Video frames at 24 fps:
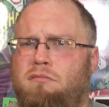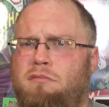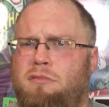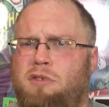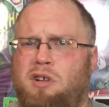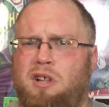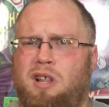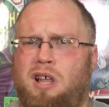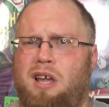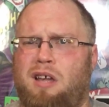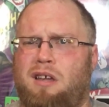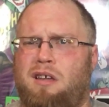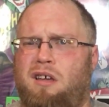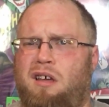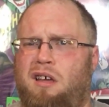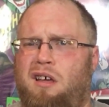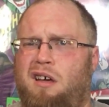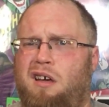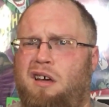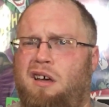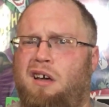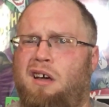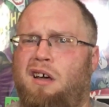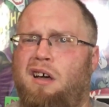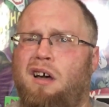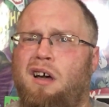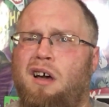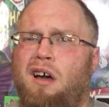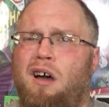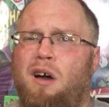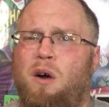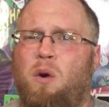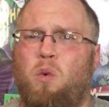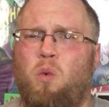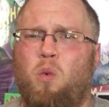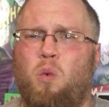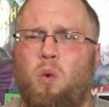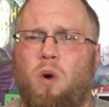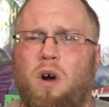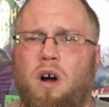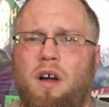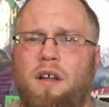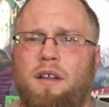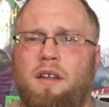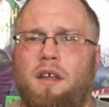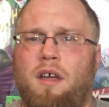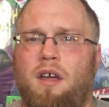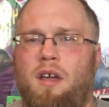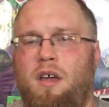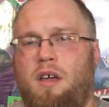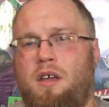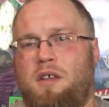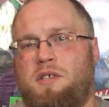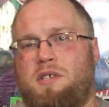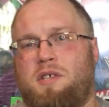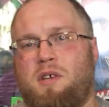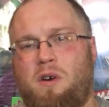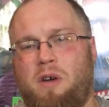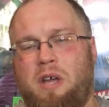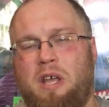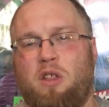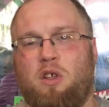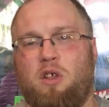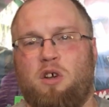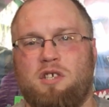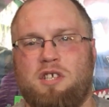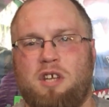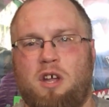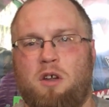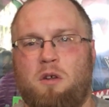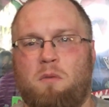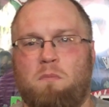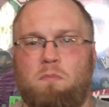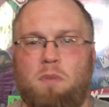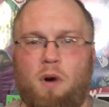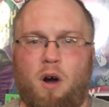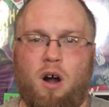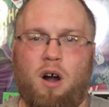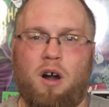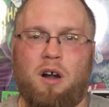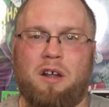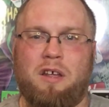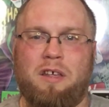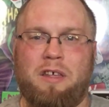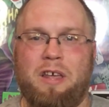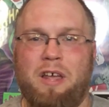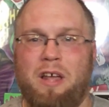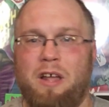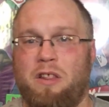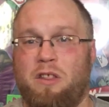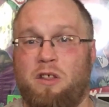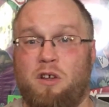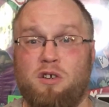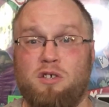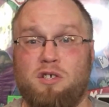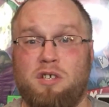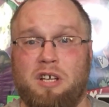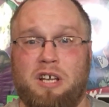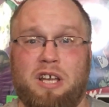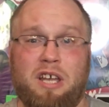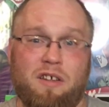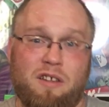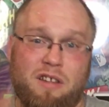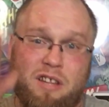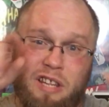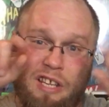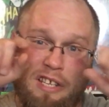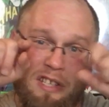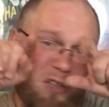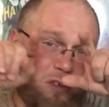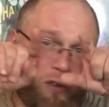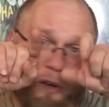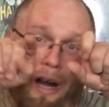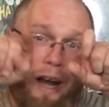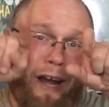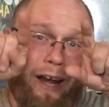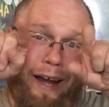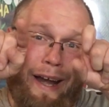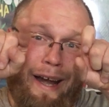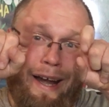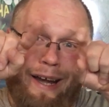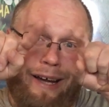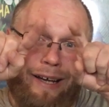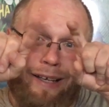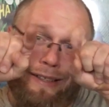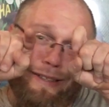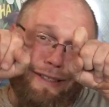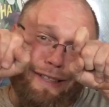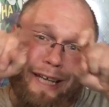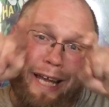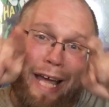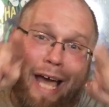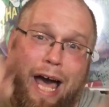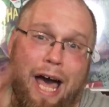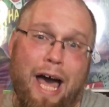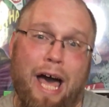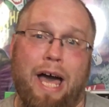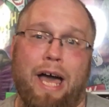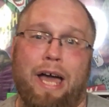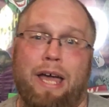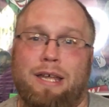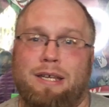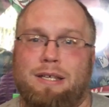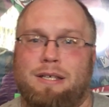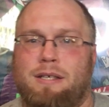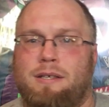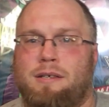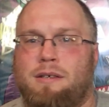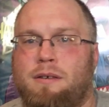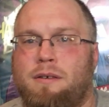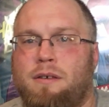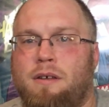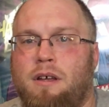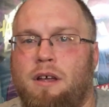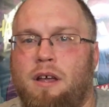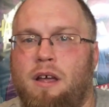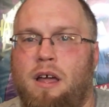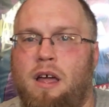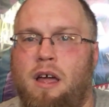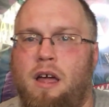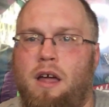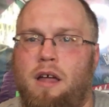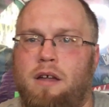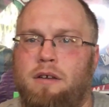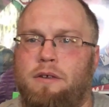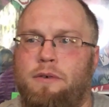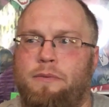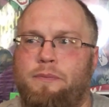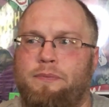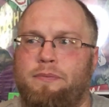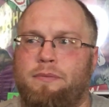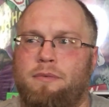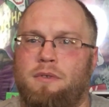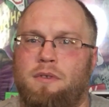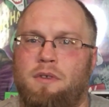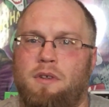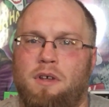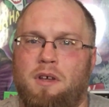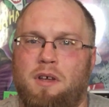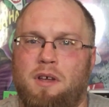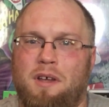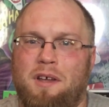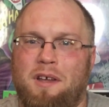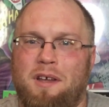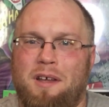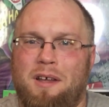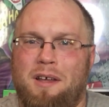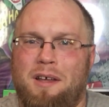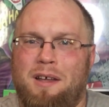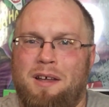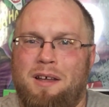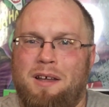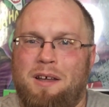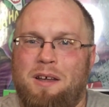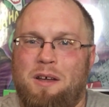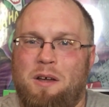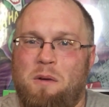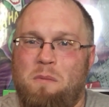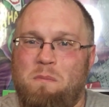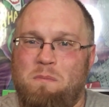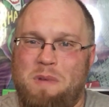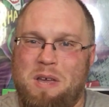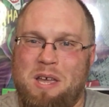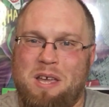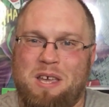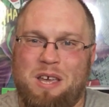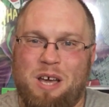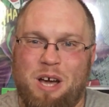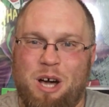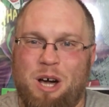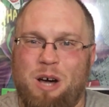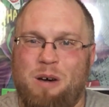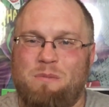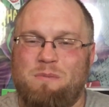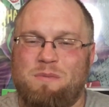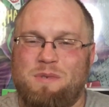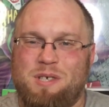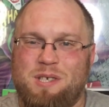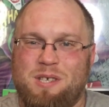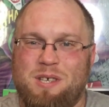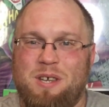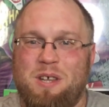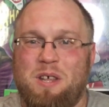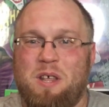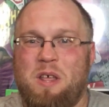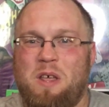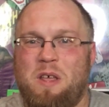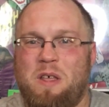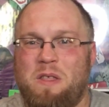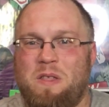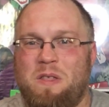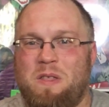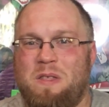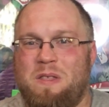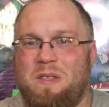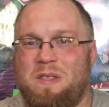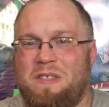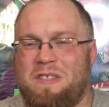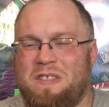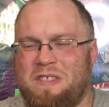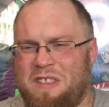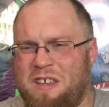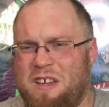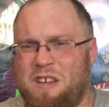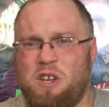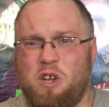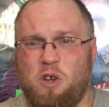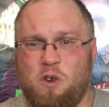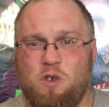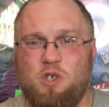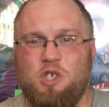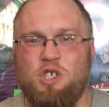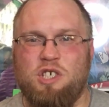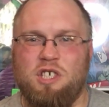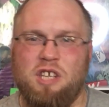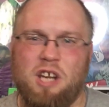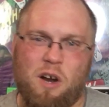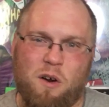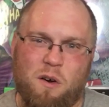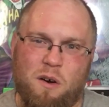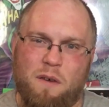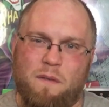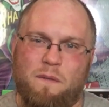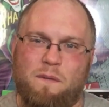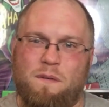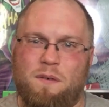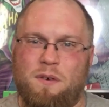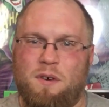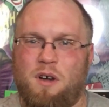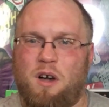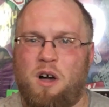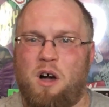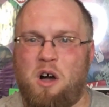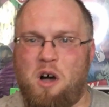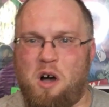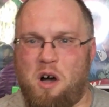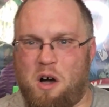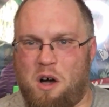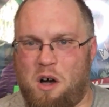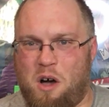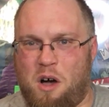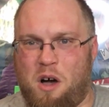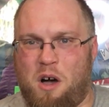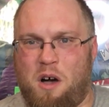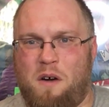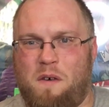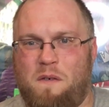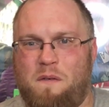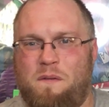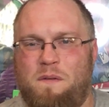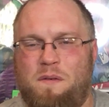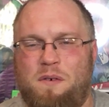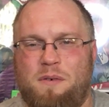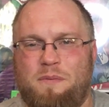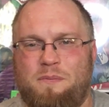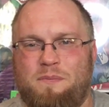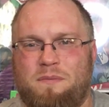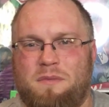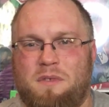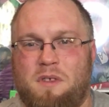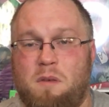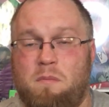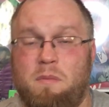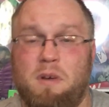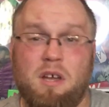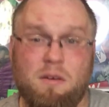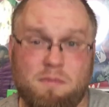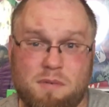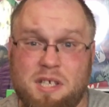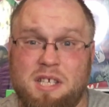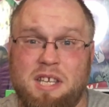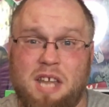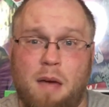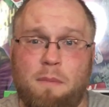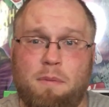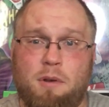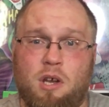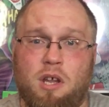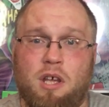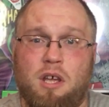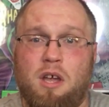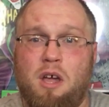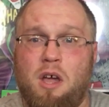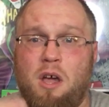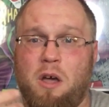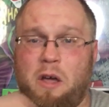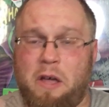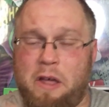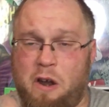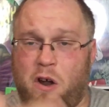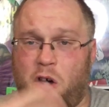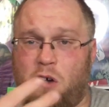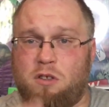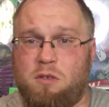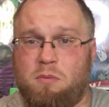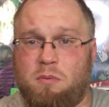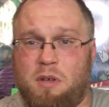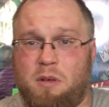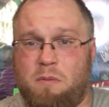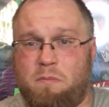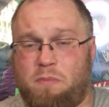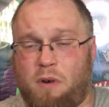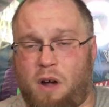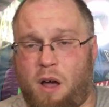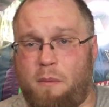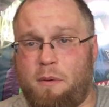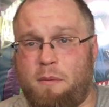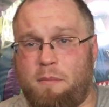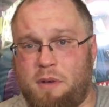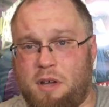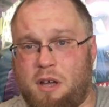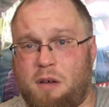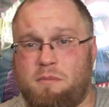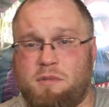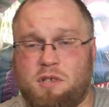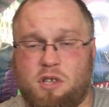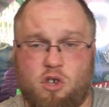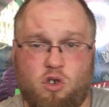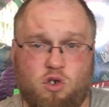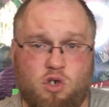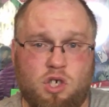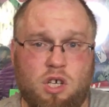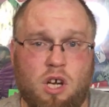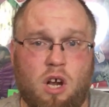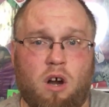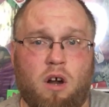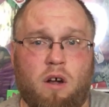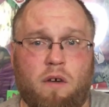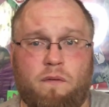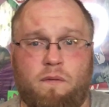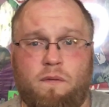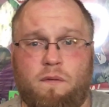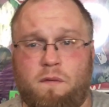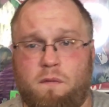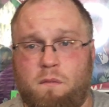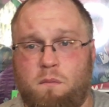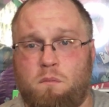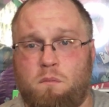You're like, huh? what? So he learns how to bark, learns to get these crazy eyes, and becomes the new sheriff of becomes a deputy and ultimately probably becomes a new sheriff